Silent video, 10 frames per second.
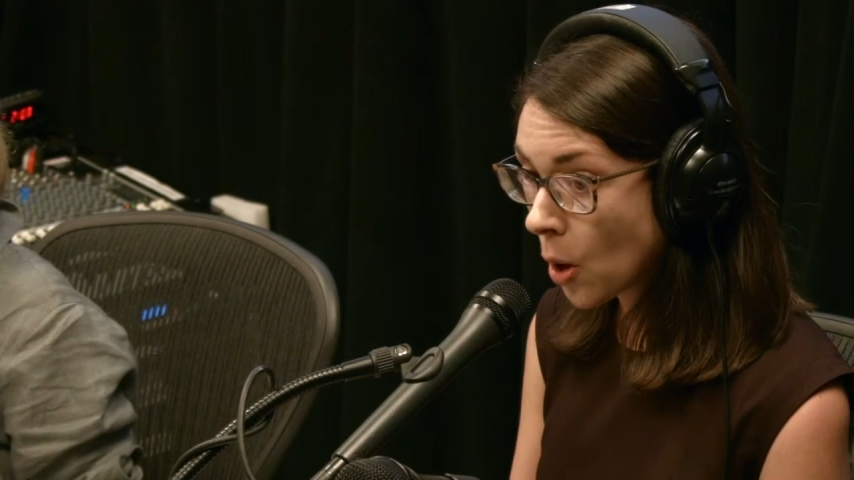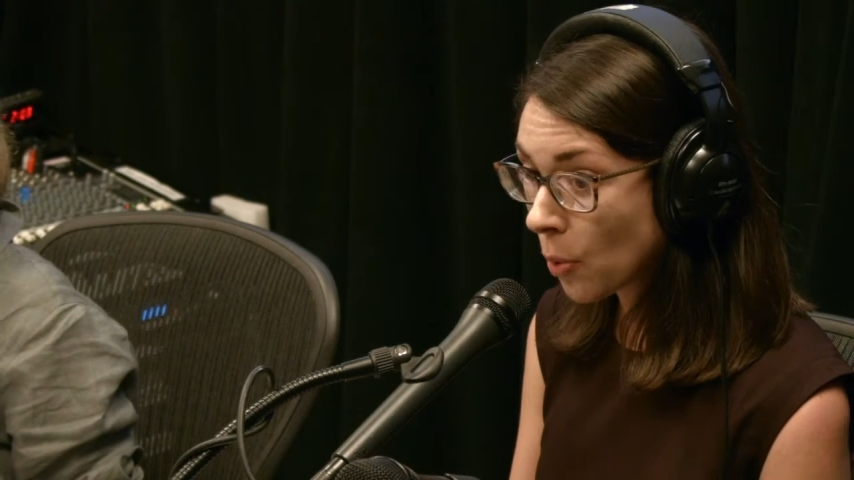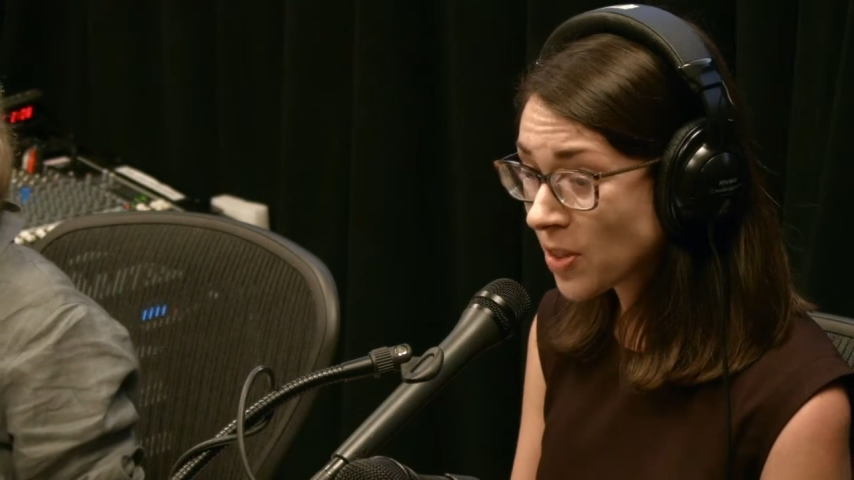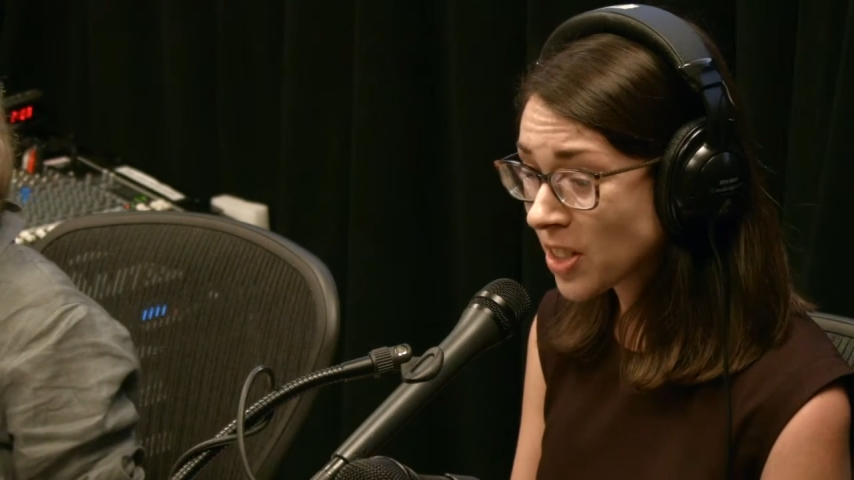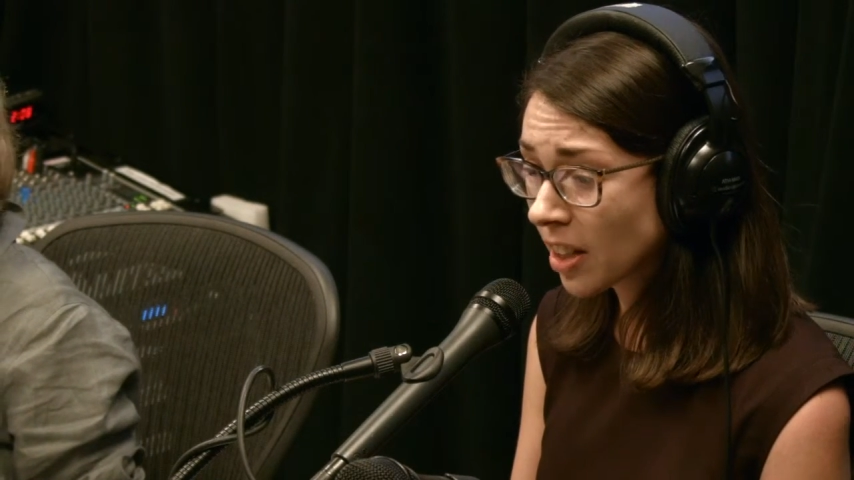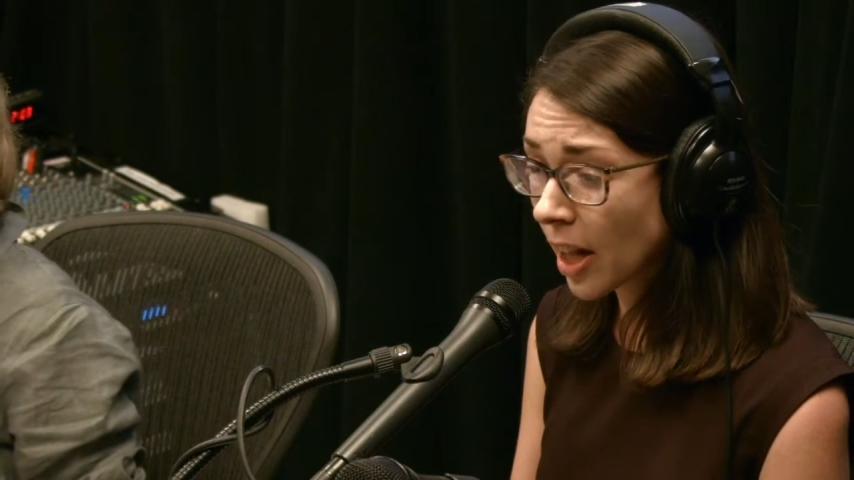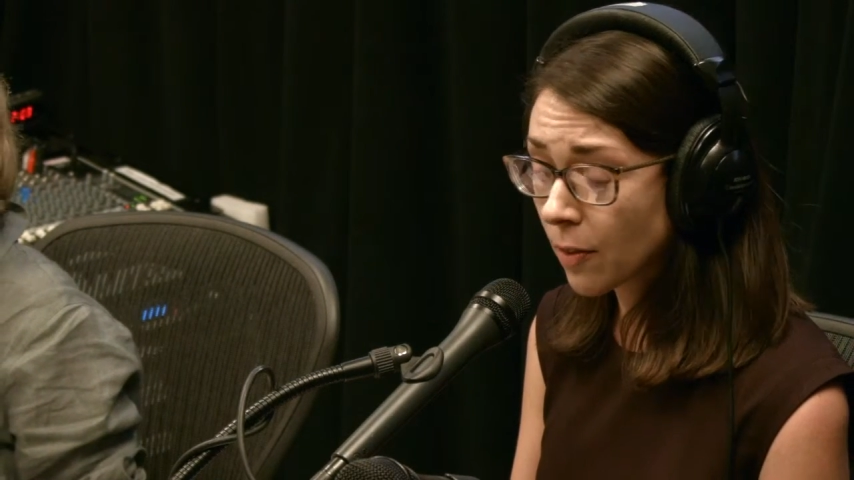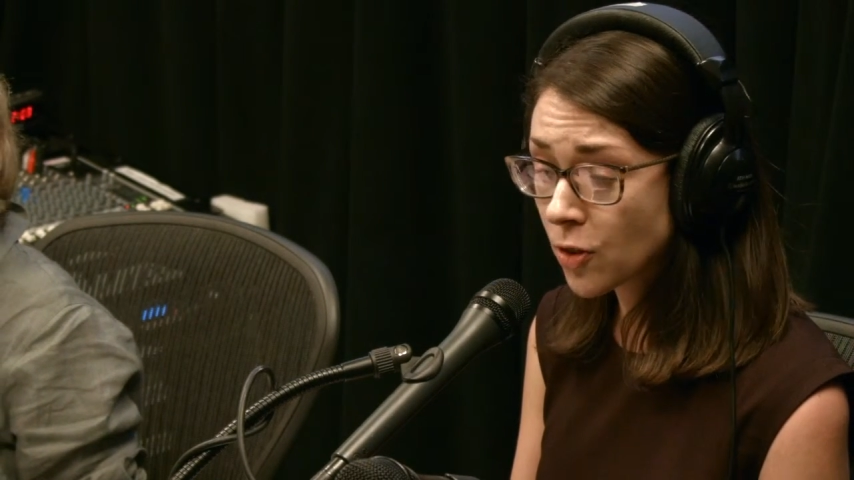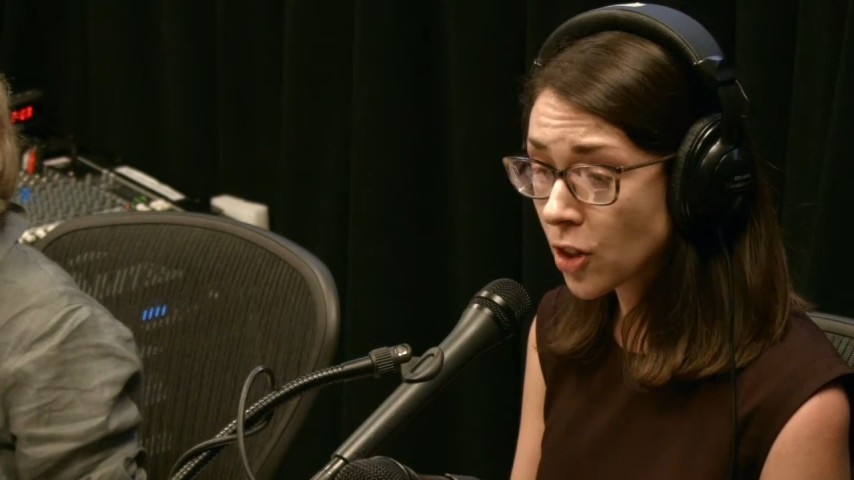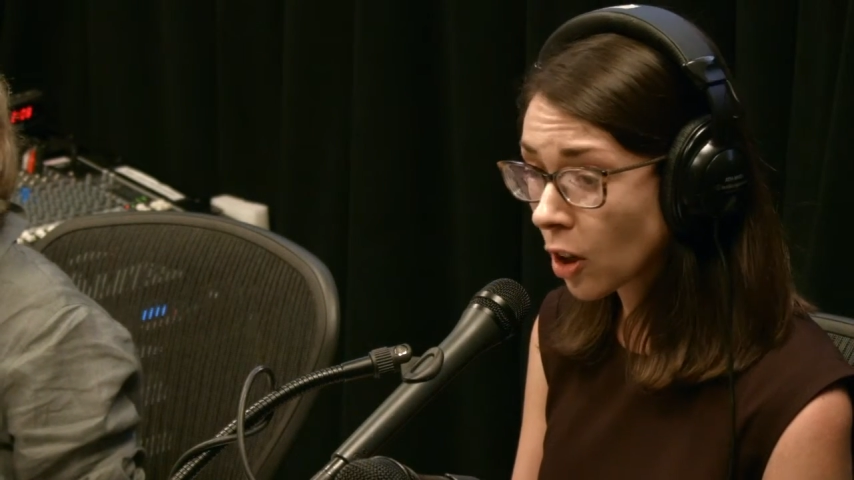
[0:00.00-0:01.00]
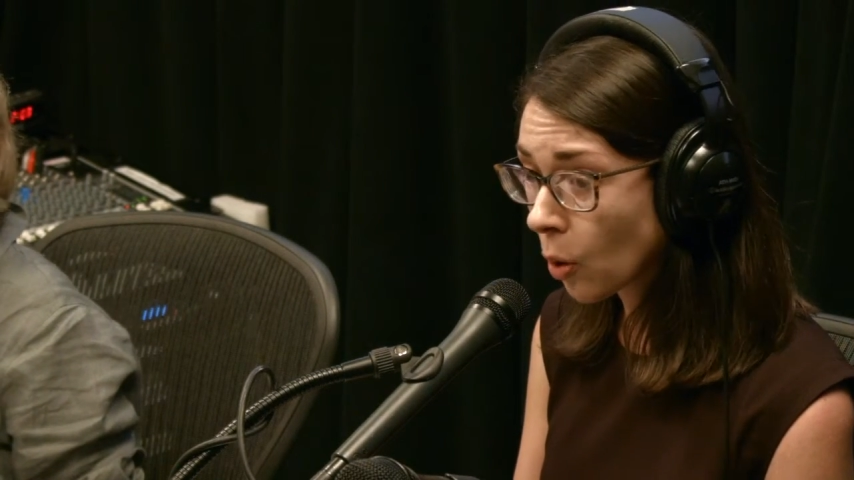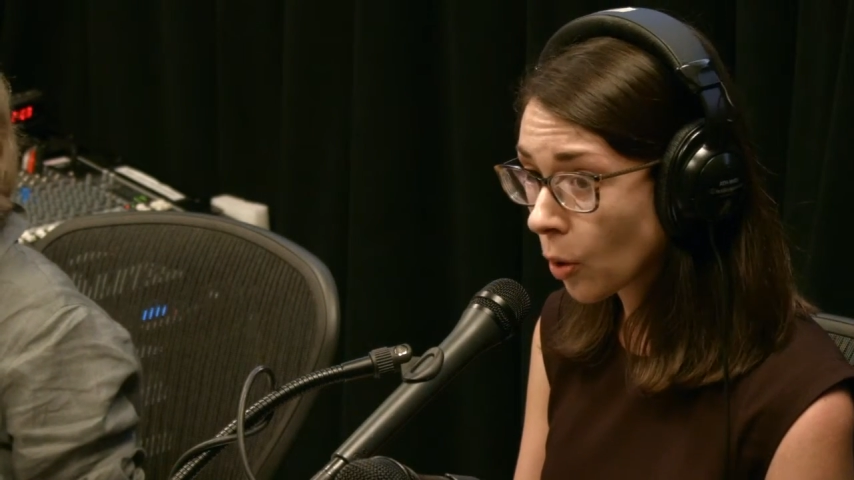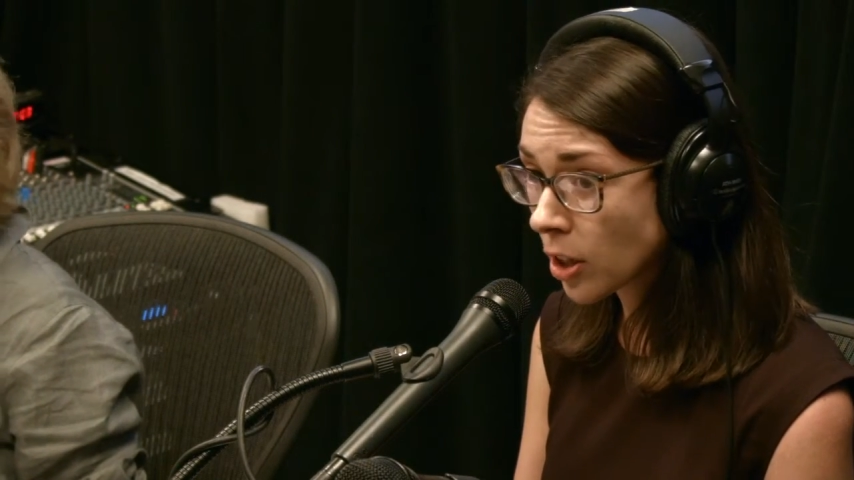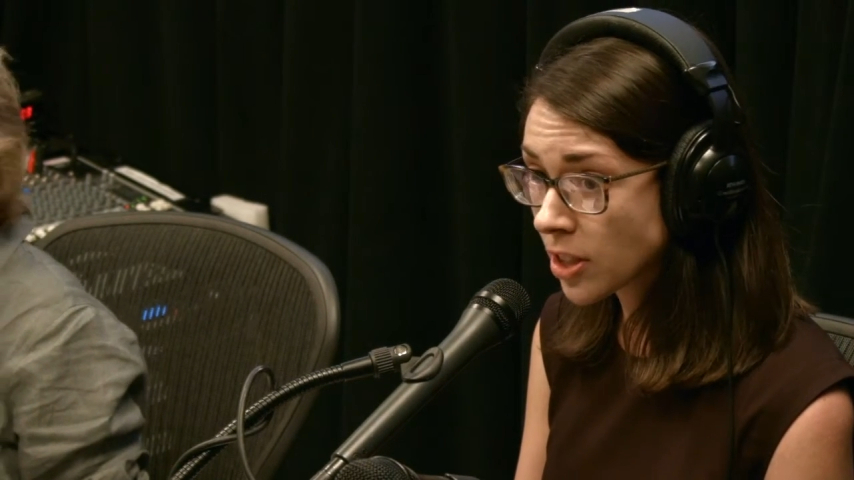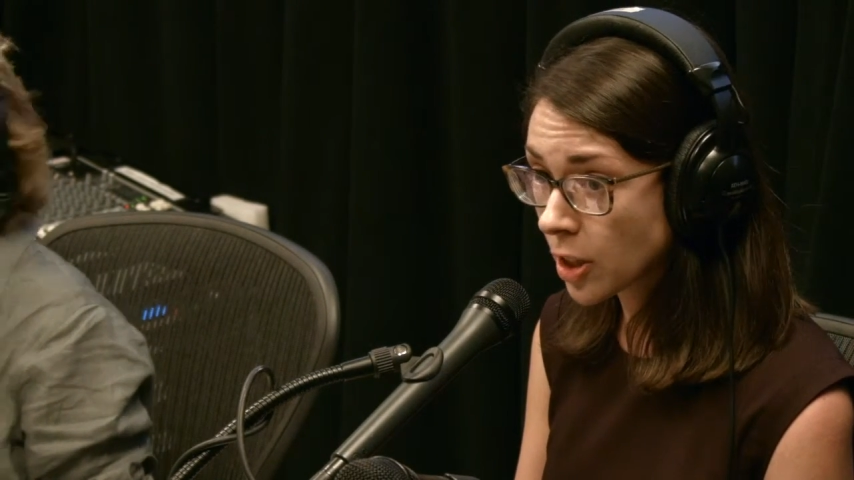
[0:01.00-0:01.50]
We've seen a lot of drug
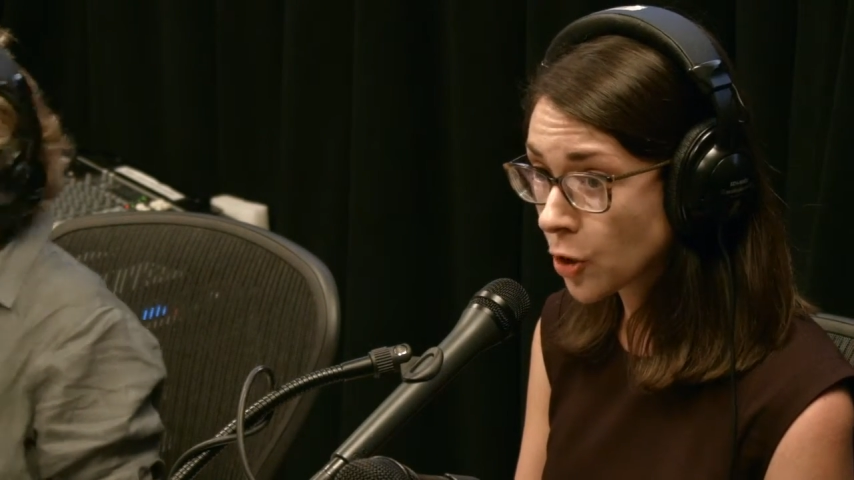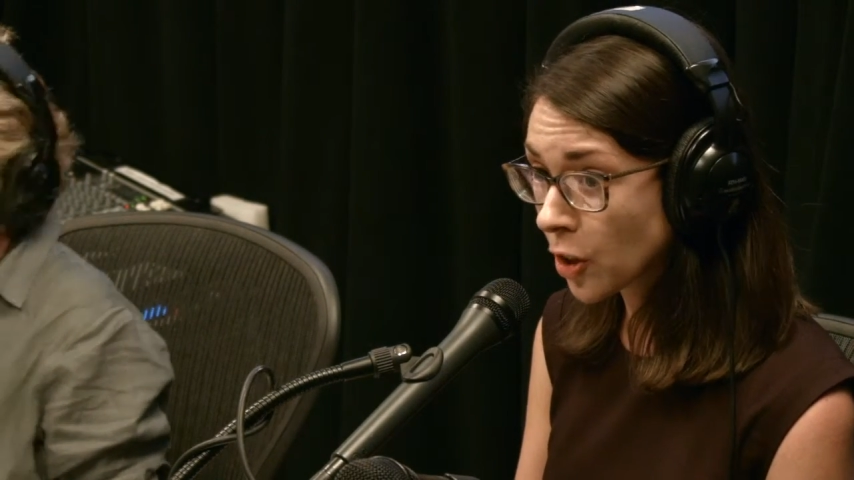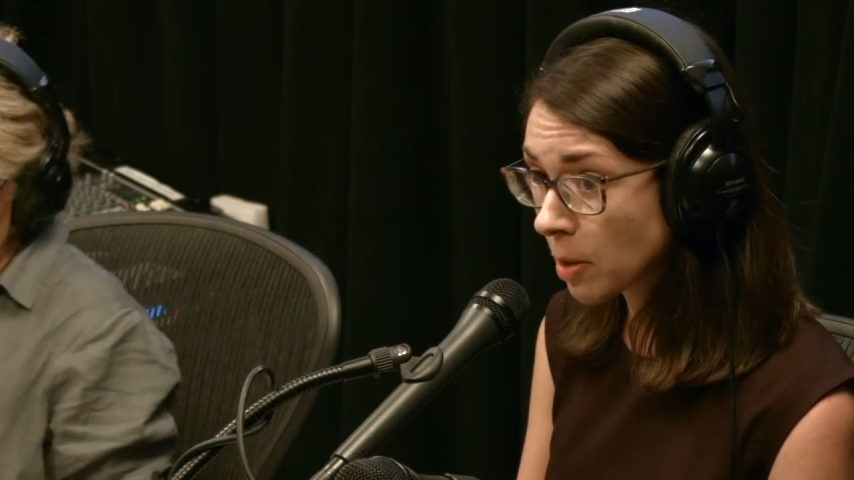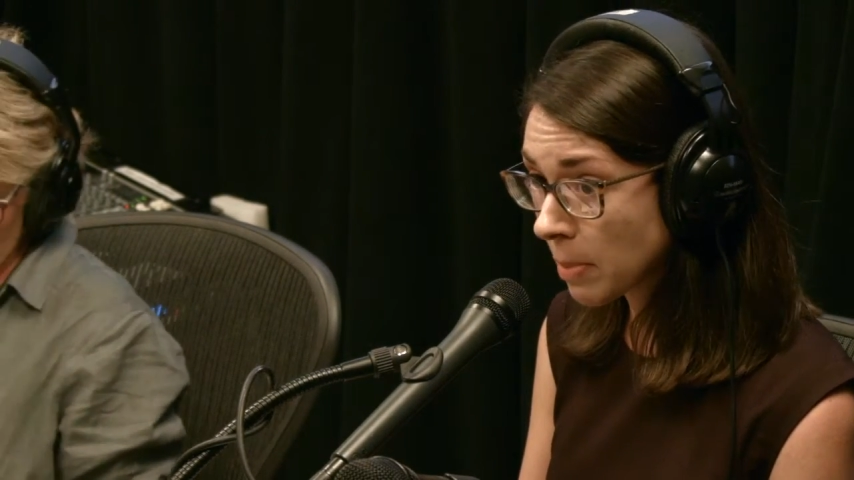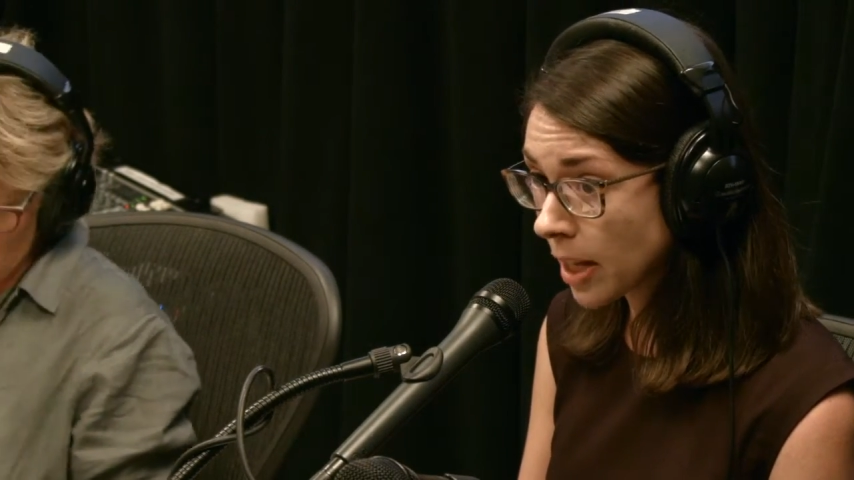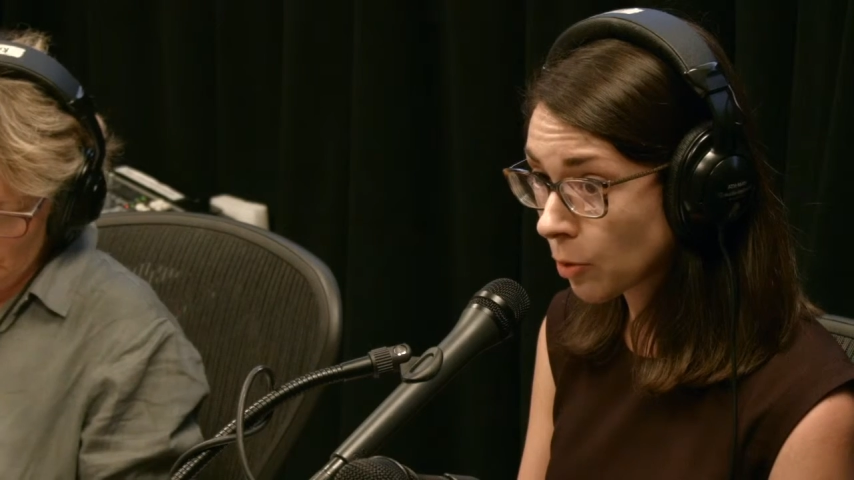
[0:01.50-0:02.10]
courts and treatment